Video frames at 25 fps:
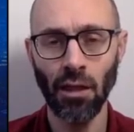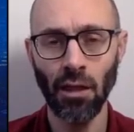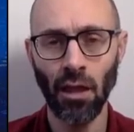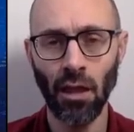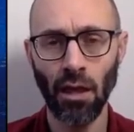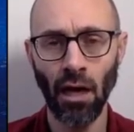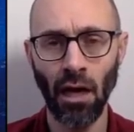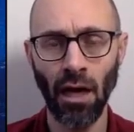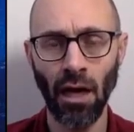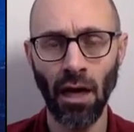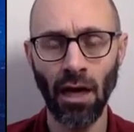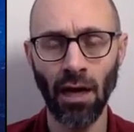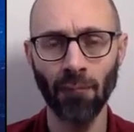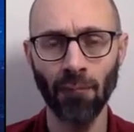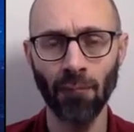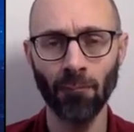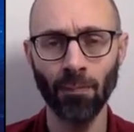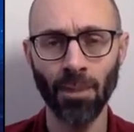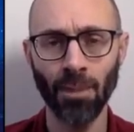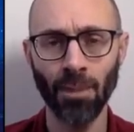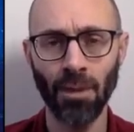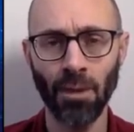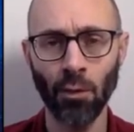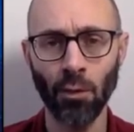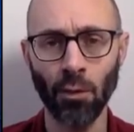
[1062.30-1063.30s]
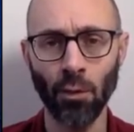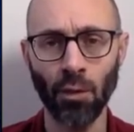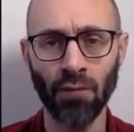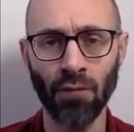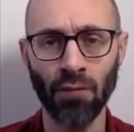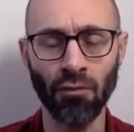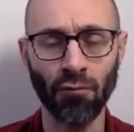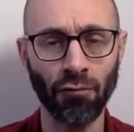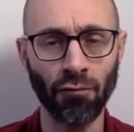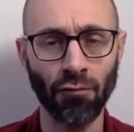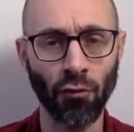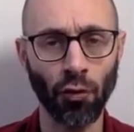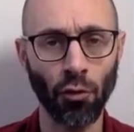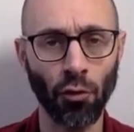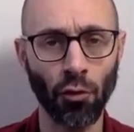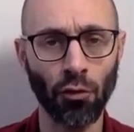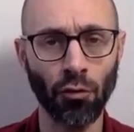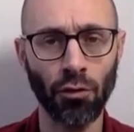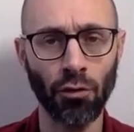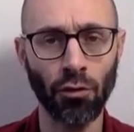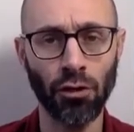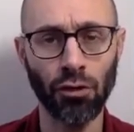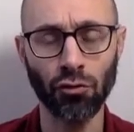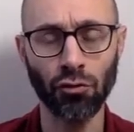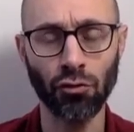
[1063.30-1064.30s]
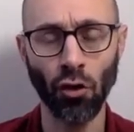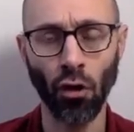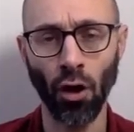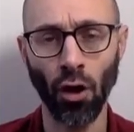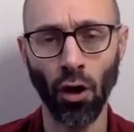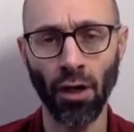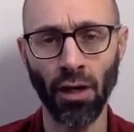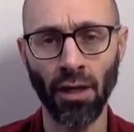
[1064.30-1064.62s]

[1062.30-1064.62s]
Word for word: Um, you know even further and drawing